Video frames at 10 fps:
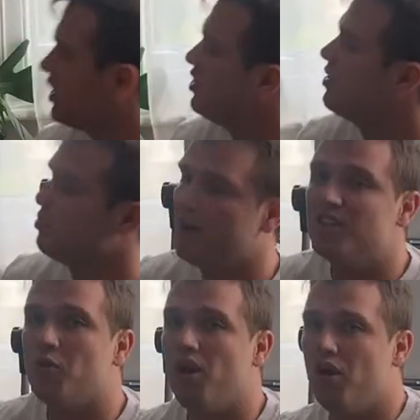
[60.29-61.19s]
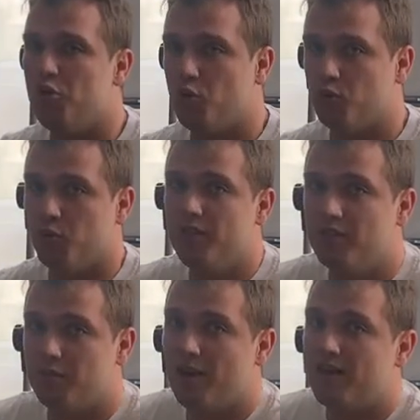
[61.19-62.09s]
it. So it's a place quite local to us.
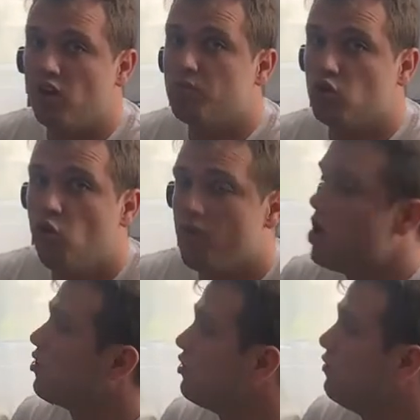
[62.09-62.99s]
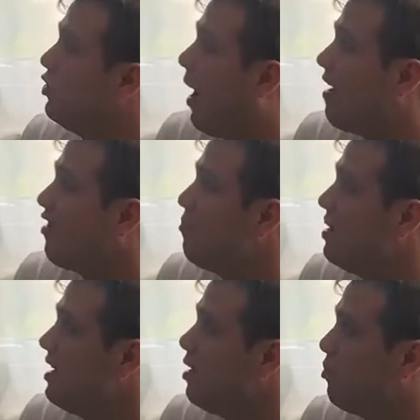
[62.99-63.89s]
It's a place I'm sure a lot of you have been